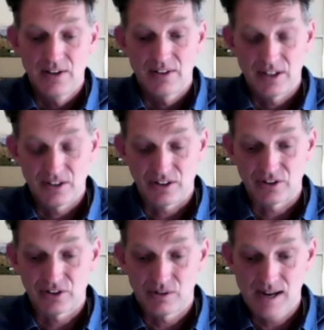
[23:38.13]
This is
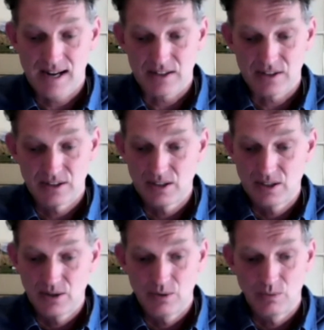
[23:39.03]
correct.
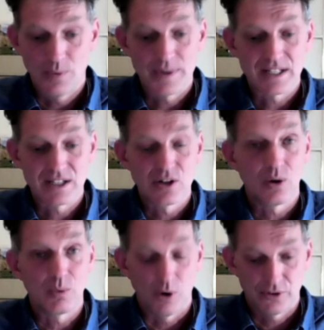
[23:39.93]
What we did
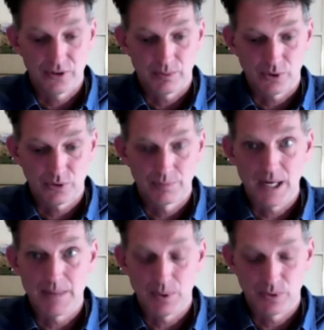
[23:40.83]
not want was for
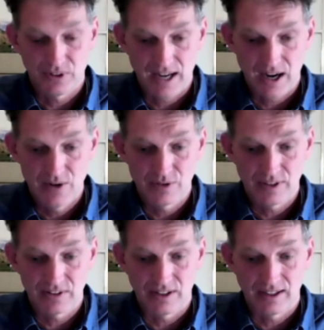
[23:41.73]
people to get
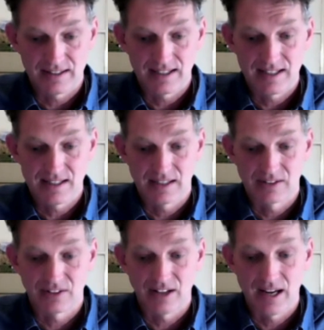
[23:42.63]
overexcited and
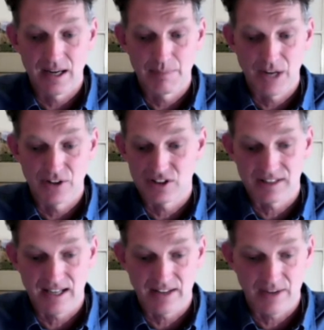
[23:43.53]
say, punch a
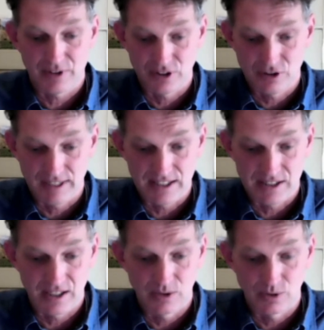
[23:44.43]
South African
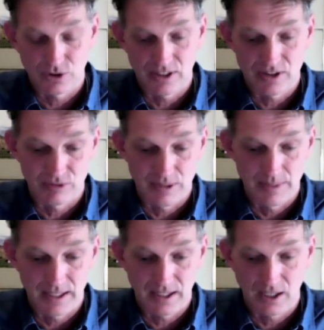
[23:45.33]
cricketer or try to rip
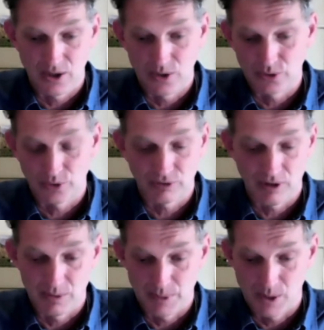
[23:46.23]
their clothes or
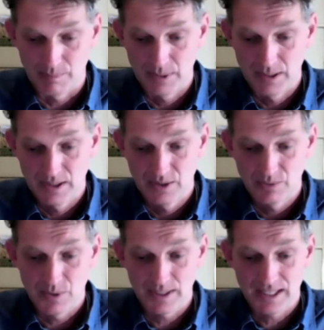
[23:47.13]
throw a bomb.
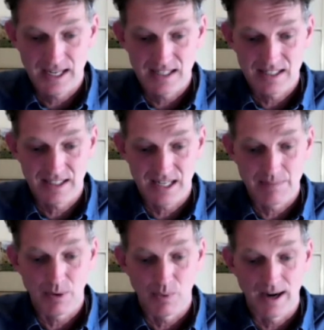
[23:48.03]
We were keen to keep
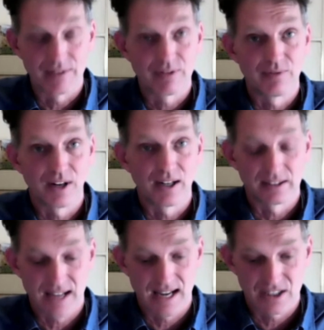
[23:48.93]
away from
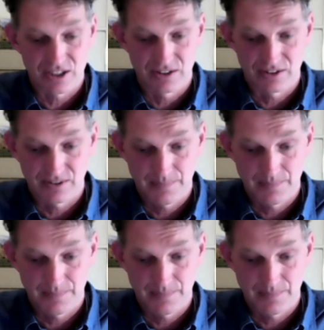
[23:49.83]
violent actions.